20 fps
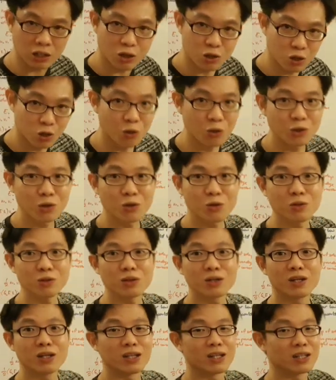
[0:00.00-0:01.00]

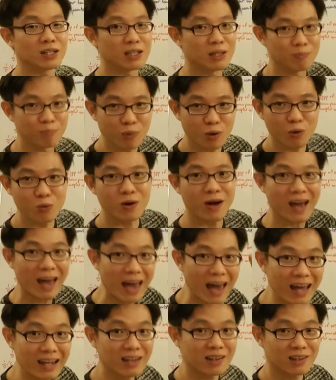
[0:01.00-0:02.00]
chrono the bow
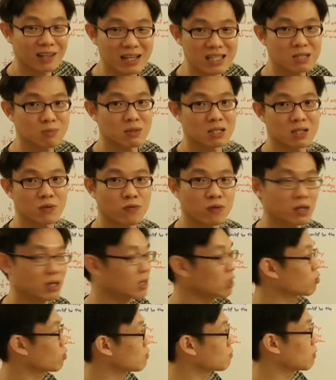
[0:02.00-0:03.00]
at that
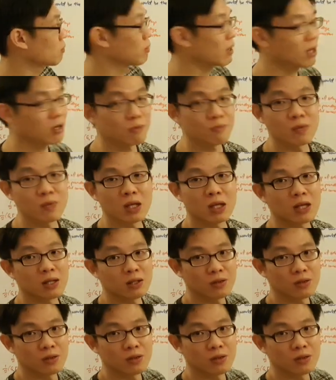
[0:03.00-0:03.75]
specific grain per pound.